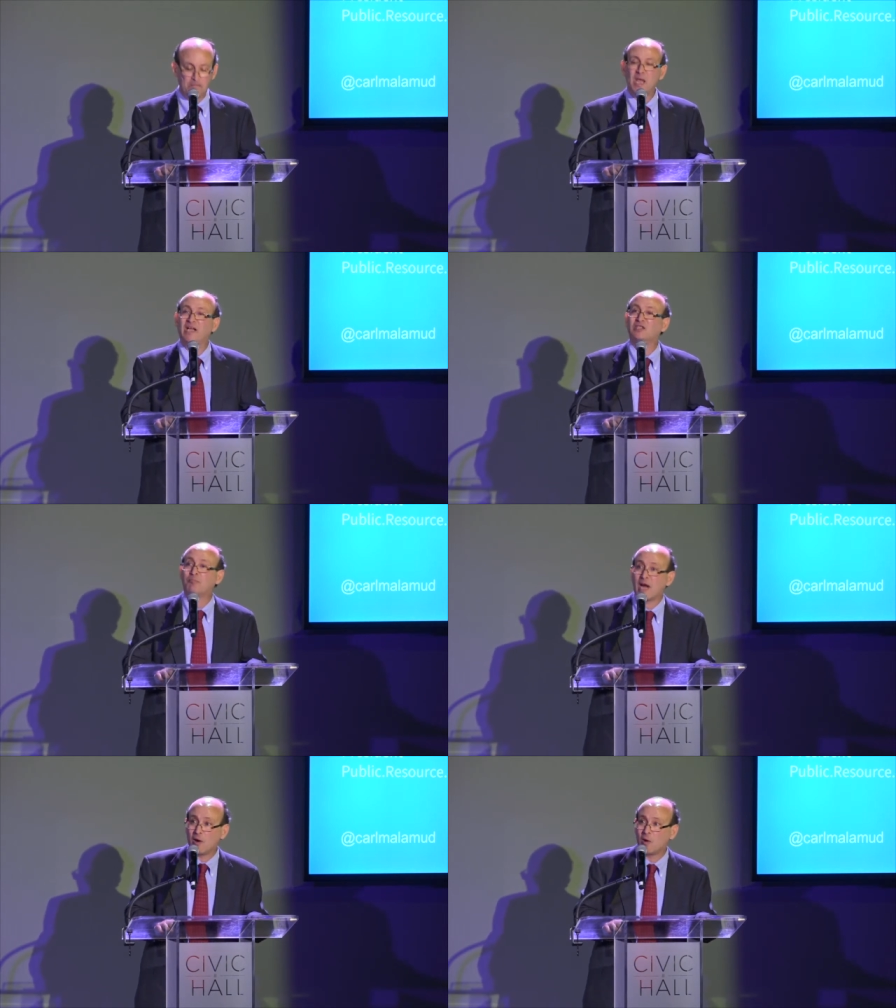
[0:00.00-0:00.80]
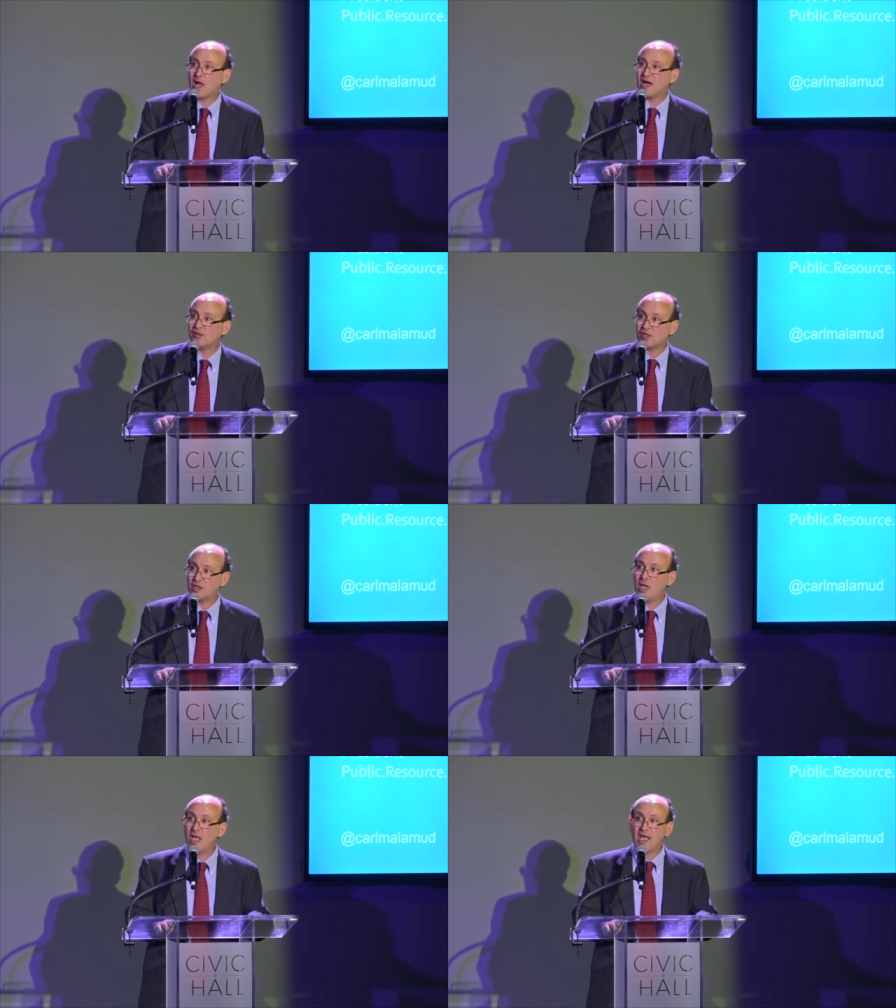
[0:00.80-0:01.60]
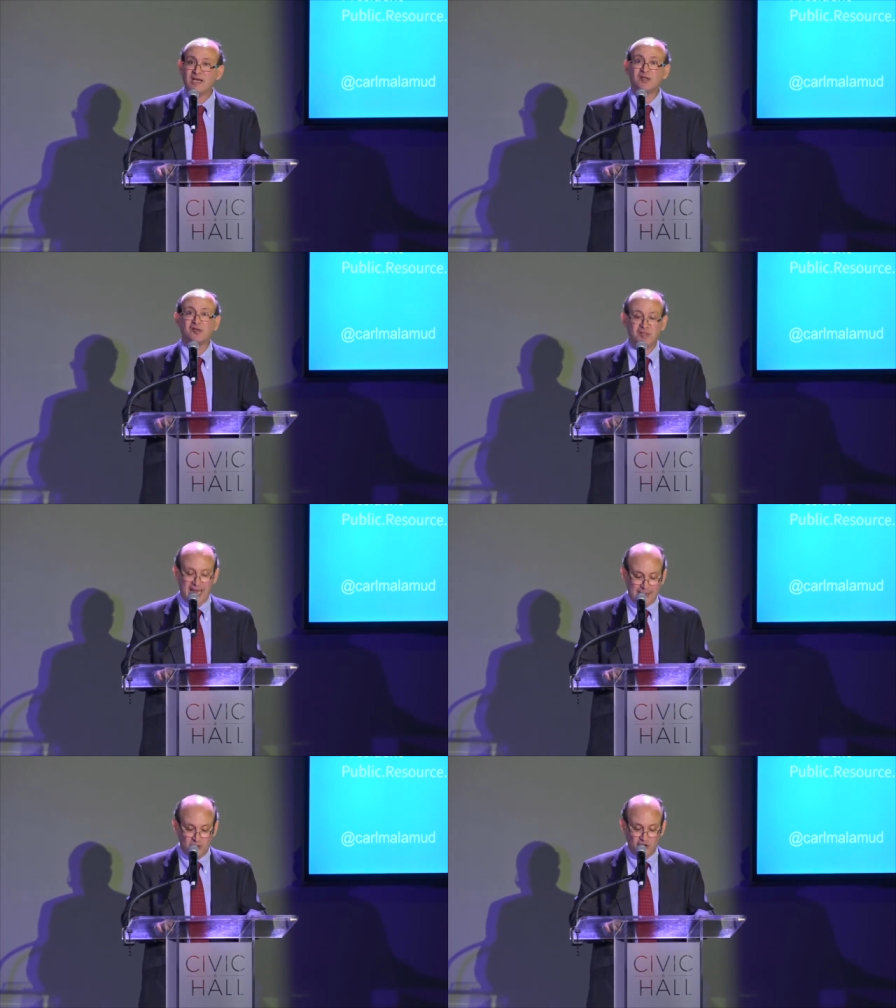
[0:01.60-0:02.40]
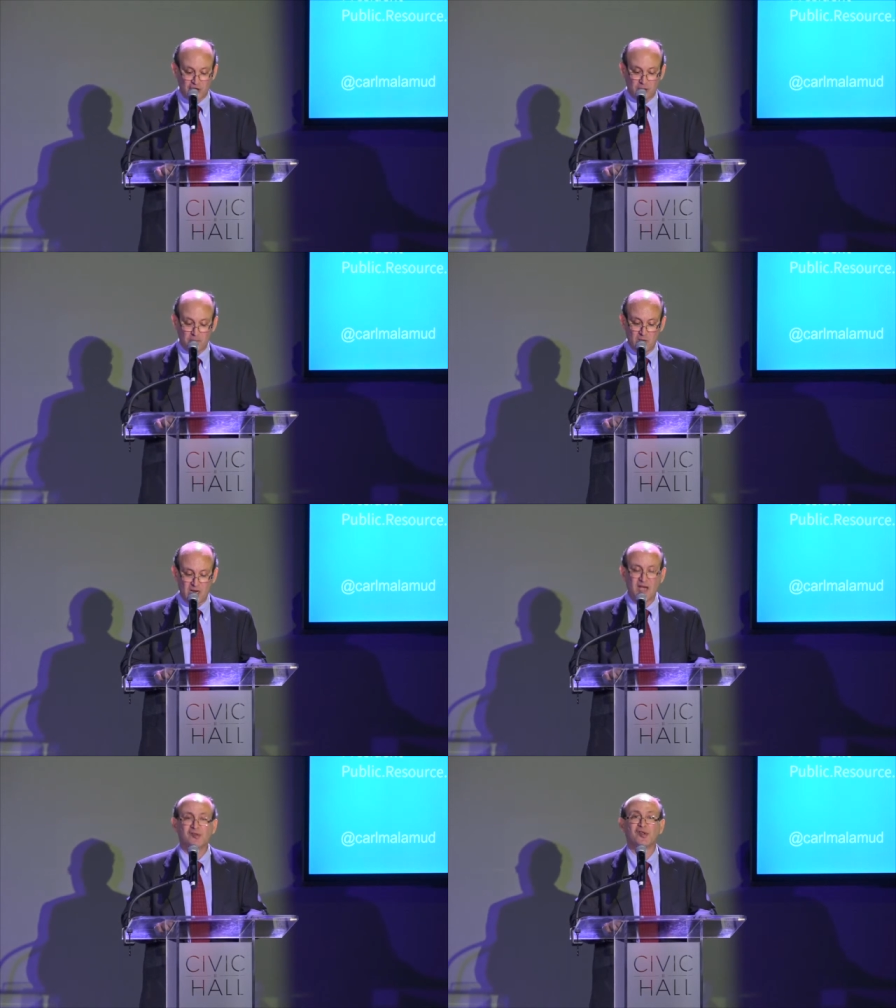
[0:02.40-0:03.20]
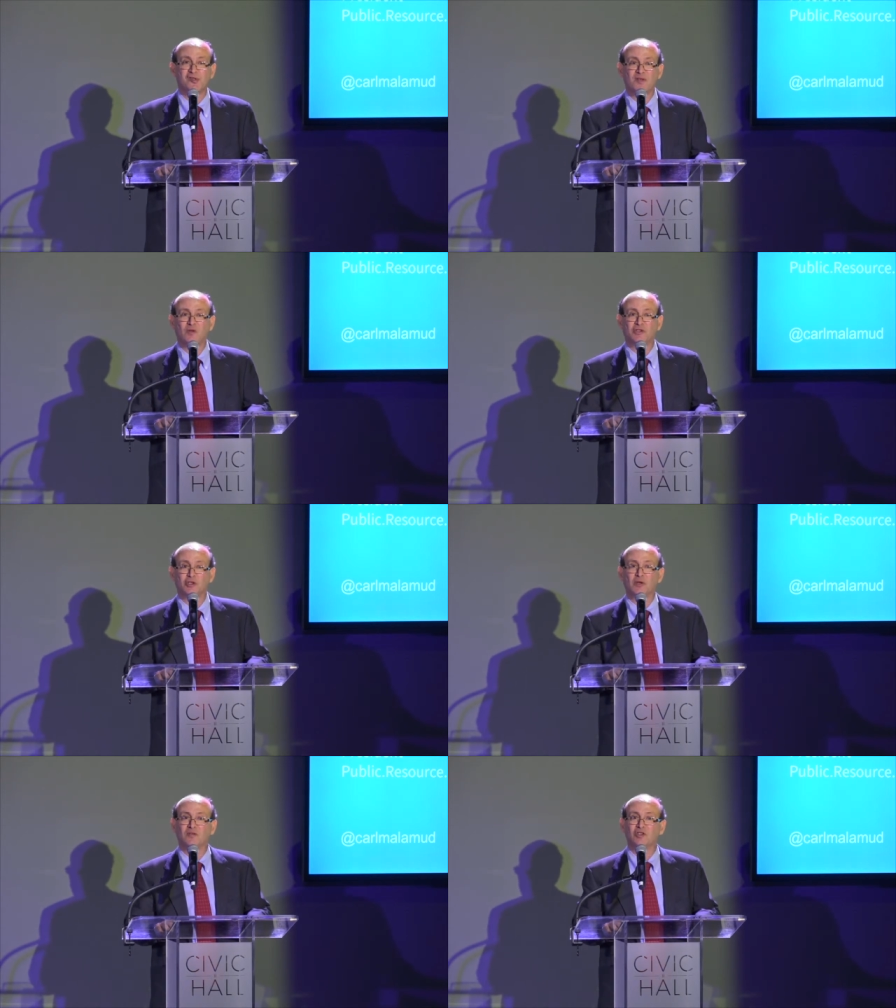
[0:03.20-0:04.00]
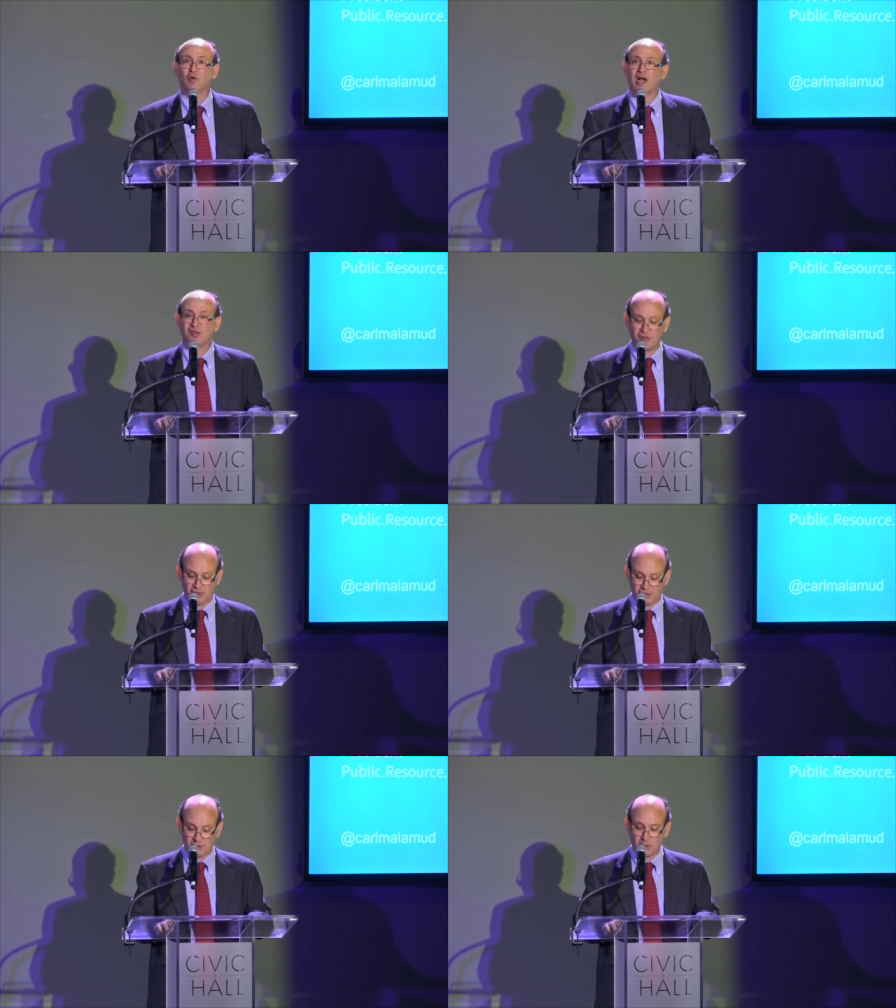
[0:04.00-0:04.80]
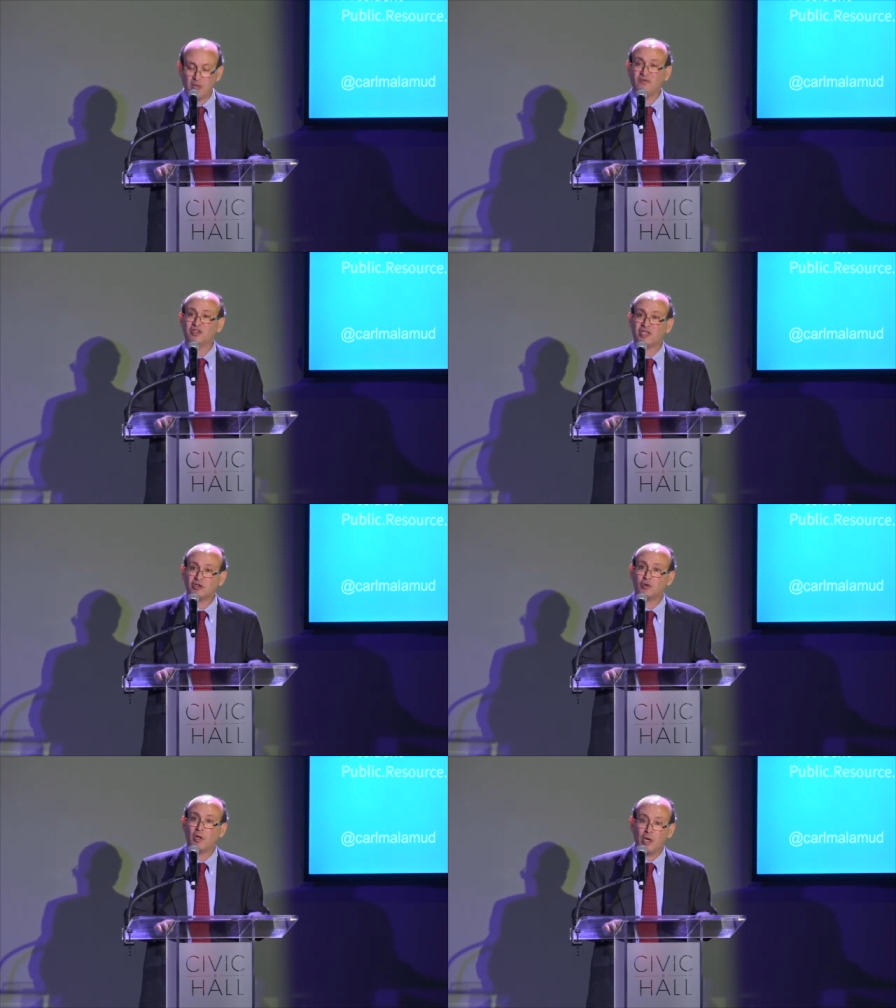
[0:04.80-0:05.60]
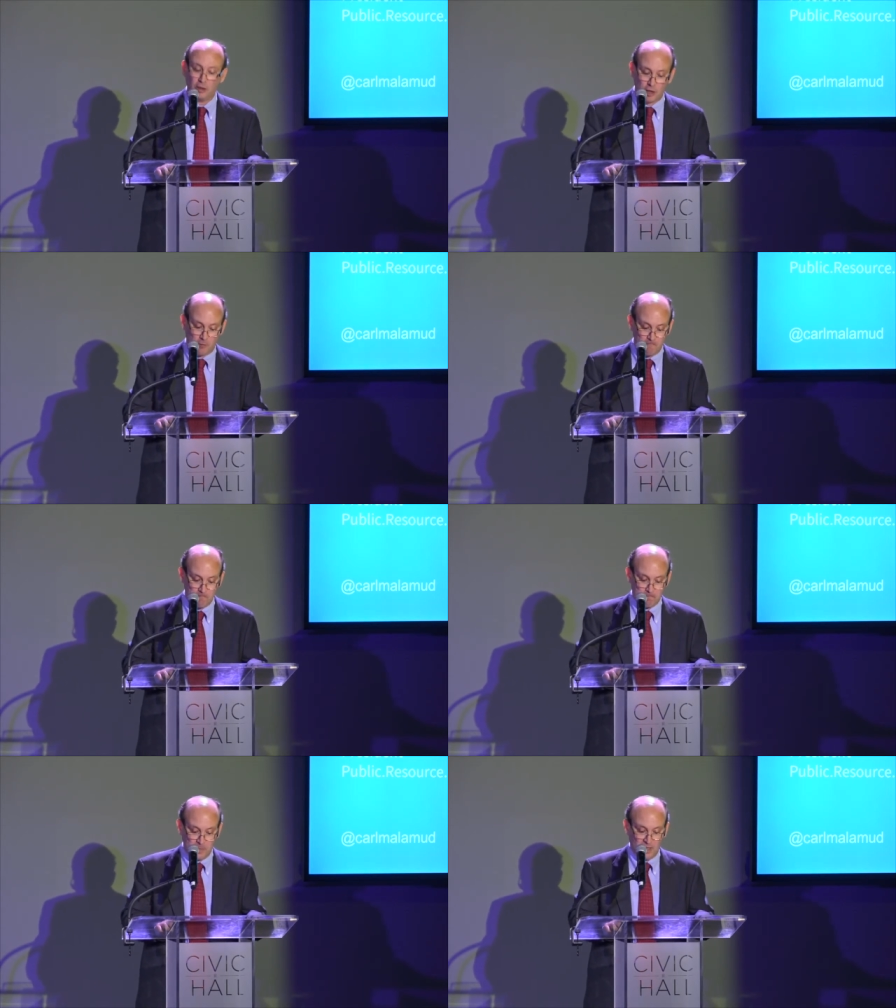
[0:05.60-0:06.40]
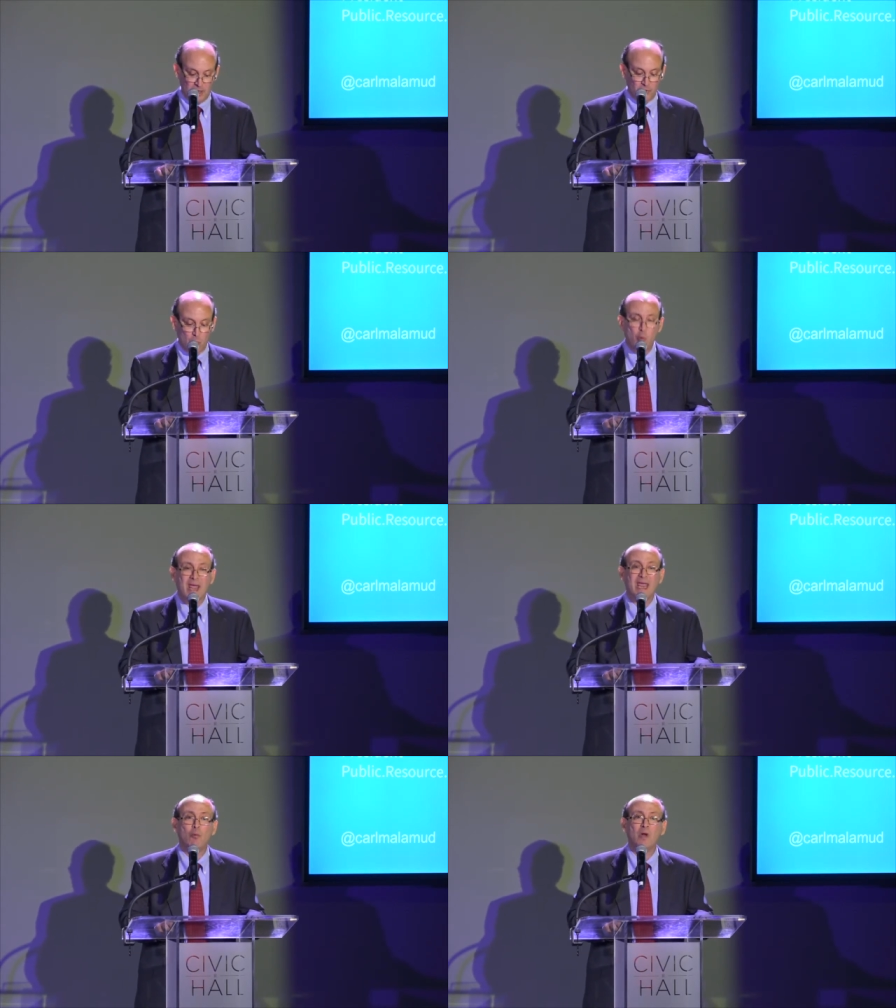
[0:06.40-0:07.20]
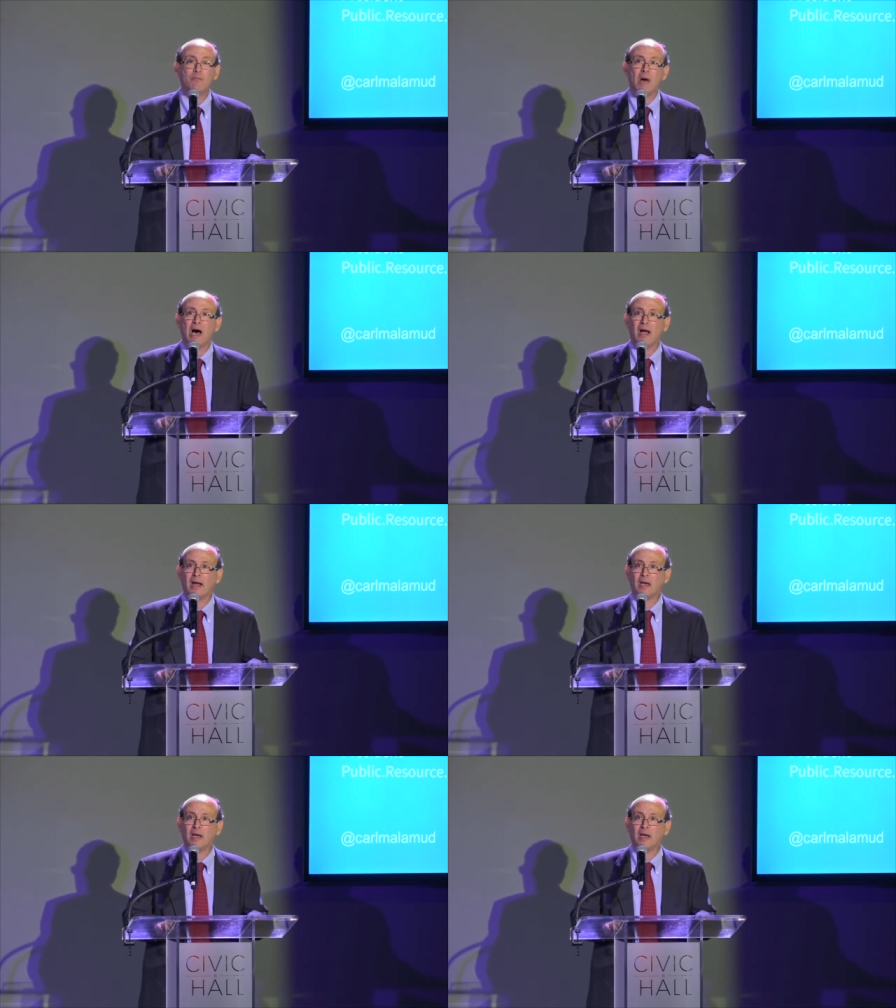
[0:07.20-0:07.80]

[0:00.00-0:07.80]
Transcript: as paralyzing, and as damaging as the civil service crisis of a century ago the way we buy